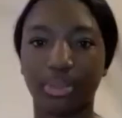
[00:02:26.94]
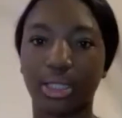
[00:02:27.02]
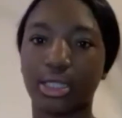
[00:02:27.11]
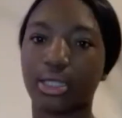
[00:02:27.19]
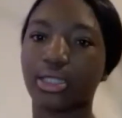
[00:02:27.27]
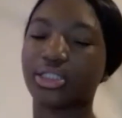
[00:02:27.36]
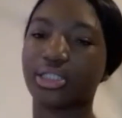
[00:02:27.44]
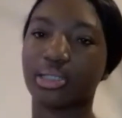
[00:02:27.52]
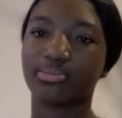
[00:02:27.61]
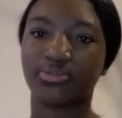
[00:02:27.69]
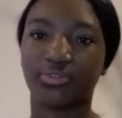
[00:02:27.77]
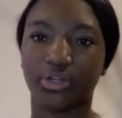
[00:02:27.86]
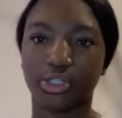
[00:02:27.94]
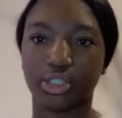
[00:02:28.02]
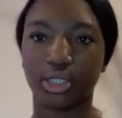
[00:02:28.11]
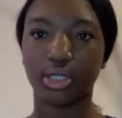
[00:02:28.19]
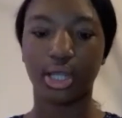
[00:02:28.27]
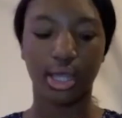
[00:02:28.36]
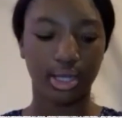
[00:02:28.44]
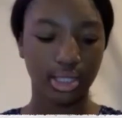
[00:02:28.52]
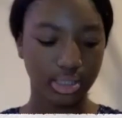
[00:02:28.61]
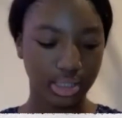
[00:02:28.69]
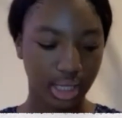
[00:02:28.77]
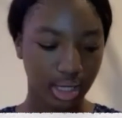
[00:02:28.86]
the King James Version, and it
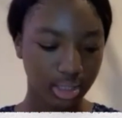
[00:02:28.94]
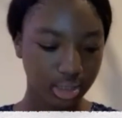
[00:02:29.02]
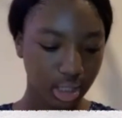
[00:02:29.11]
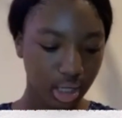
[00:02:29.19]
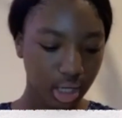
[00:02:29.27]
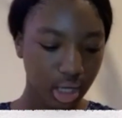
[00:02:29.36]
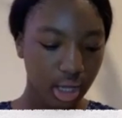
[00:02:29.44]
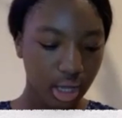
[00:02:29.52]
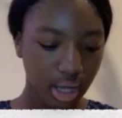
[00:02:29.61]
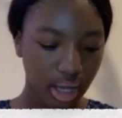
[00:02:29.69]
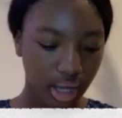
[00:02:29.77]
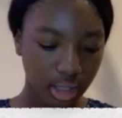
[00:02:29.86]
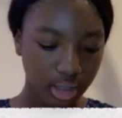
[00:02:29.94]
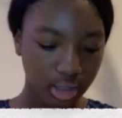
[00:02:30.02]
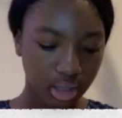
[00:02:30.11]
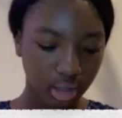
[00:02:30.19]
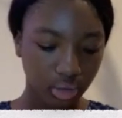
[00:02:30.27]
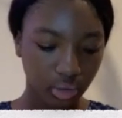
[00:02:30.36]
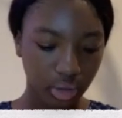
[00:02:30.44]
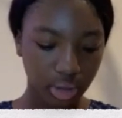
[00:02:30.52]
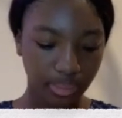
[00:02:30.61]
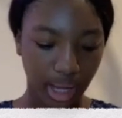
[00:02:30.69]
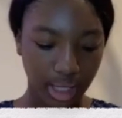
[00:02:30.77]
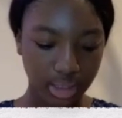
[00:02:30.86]
says, And the Lord
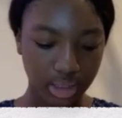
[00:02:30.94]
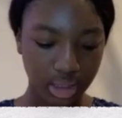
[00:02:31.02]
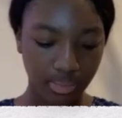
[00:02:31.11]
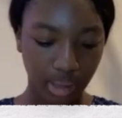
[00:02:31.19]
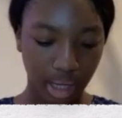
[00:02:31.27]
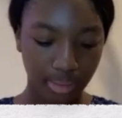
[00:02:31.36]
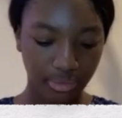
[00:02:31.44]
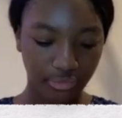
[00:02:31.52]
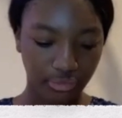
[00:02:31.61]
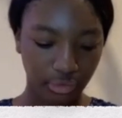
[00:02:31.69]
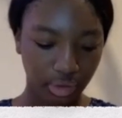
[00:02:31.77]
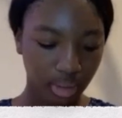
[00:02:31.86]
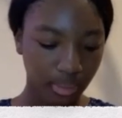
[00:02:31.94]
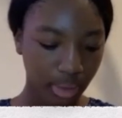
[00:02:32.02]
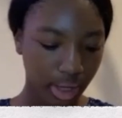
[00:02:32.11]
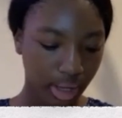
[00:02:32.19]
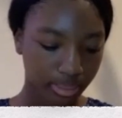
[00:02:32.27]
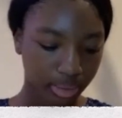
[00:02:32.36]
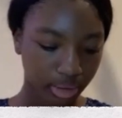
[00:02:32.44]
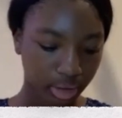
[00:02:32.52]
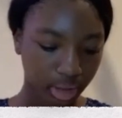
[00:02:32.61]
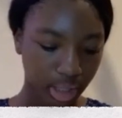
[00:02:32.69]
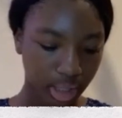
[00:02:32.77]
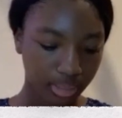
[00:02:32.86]
passes by before him and
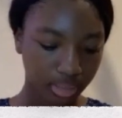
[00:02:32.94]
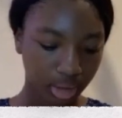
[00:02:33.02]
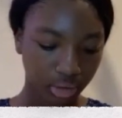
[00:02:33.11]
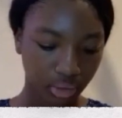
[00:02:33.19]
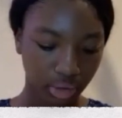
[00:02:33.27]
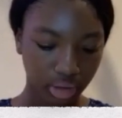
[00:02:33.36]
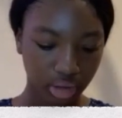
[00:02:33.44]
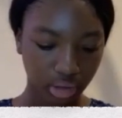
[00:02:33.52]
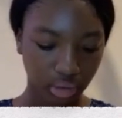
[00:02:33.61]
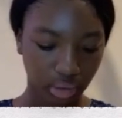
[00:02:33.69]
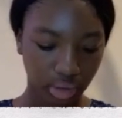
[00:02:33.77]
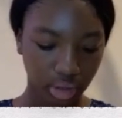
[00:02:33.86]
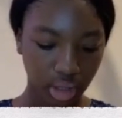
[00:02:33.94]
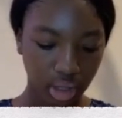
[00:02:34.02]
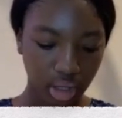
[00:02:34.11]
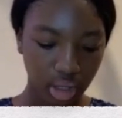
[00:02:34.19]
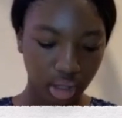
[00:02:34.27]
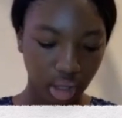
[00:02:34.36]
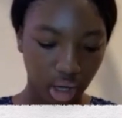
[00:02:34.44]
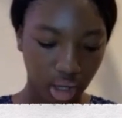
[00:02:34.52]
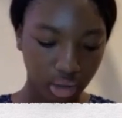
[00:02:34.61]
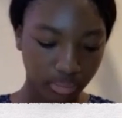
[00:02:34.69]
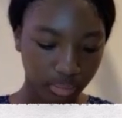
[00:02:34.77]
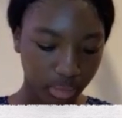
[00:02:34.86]
proclaim The Lord, the Lord,
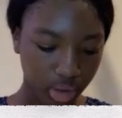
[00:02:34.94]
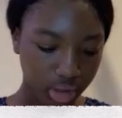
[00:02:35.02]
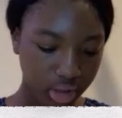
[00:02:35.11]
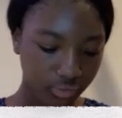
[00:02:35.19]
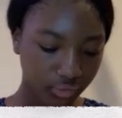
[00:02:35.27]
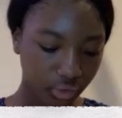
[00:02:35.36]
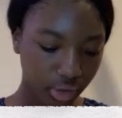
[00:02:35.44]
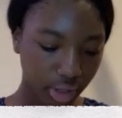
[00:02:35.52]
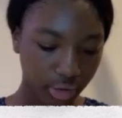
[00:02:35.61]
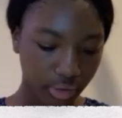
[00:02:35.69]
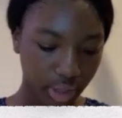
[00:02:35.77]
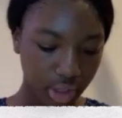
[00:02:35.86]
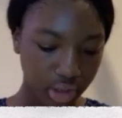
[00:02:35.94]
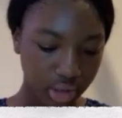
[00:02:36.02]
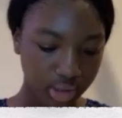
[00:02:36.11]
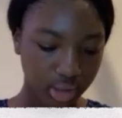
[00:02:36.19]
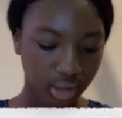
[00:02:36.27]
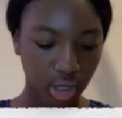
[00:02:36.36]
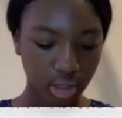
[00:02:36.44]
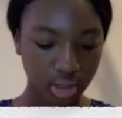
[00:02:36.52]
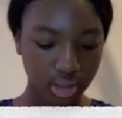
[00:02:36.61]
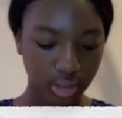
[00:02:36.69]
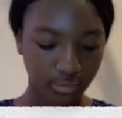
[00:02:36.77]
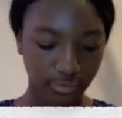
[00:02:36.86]
God merciful and gracious, long
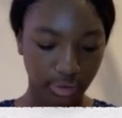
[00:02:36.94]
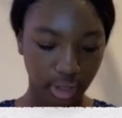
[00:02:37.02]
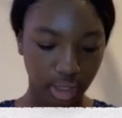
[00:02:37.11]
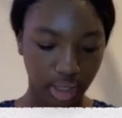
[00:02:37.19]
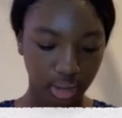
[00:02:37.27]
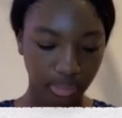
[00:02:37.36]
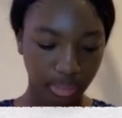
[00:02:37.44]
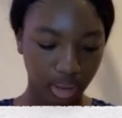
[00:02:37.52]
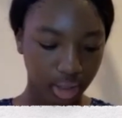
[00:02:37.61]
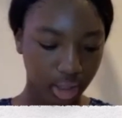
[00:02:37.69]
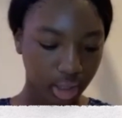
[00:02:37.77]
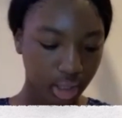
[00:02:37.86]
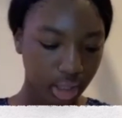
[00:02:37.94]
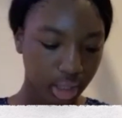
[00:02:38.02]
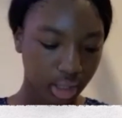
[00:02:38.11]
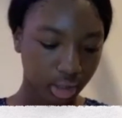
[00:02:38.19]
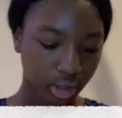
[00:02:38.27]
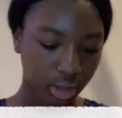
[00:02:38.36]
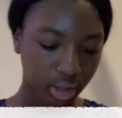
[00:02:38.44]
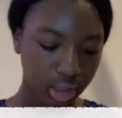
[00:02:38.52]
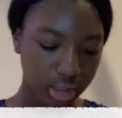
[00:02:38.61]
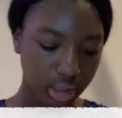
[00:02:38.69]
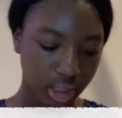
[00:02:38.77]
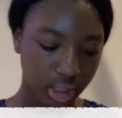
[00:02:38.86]
suffering and abundant in
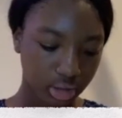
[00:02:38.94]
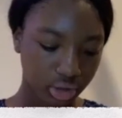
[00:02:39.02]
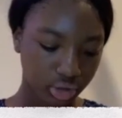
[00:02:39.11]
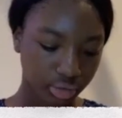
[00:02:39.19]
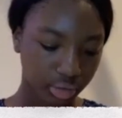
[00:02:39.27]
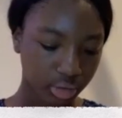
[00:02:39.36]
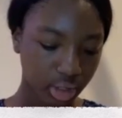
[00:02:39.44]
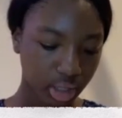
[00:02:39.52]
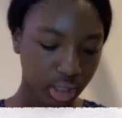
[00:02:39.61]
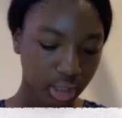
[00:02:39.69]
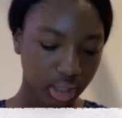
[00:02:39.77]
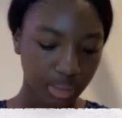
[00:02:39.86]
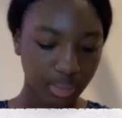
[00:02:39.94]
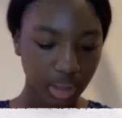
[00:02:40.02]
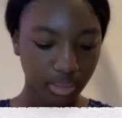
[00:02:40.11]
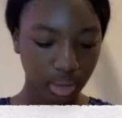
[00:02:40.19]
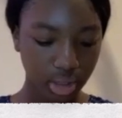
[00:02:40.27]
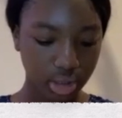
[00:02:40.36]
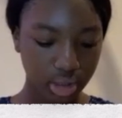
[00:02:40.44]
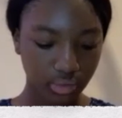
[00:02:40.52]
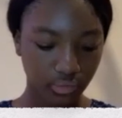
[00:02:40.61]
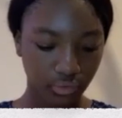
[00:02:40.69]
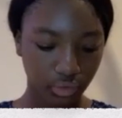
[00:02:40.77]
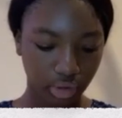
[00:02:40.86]
goodness and truth, keeping mercy
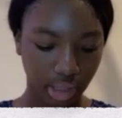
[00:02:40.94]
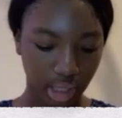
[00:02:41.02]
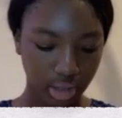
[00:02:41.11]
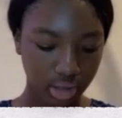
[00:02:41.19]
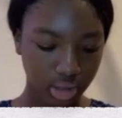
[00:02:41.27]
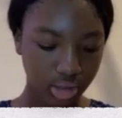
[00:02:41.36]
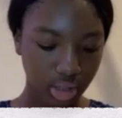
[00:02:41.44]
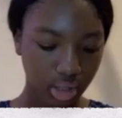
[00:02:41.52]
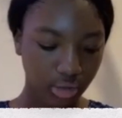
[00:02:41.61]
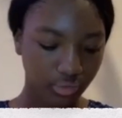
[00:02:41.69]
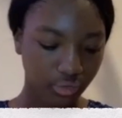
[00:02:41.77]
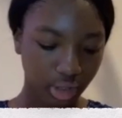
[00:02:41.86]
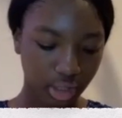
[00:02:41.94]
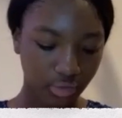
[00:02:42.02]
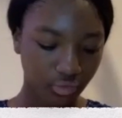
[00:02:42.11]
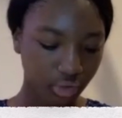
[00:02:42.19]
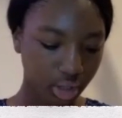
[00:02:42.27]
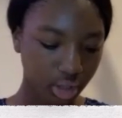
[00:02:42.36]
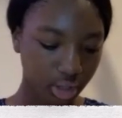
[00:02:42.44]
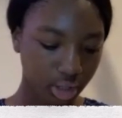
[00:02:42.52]
for thousands, forgiving